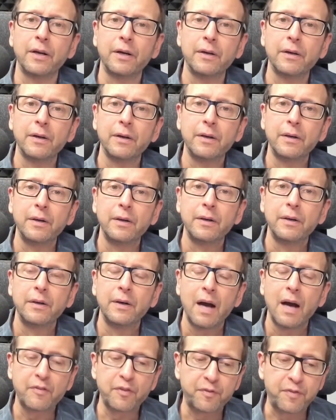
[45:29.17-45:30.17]

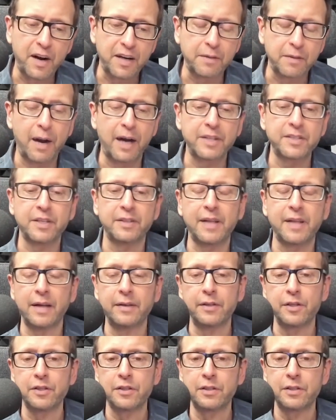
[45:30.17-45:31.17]
I have a friend of mine, he's a
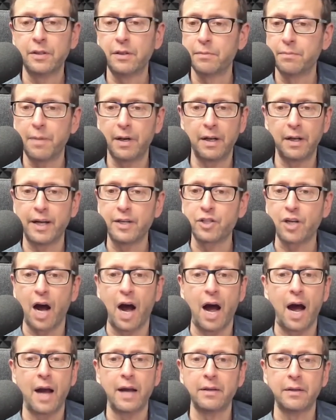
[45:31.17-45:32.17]
dentist, middle-aged
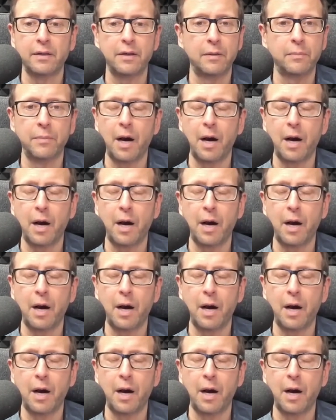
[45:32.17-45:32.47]
guy,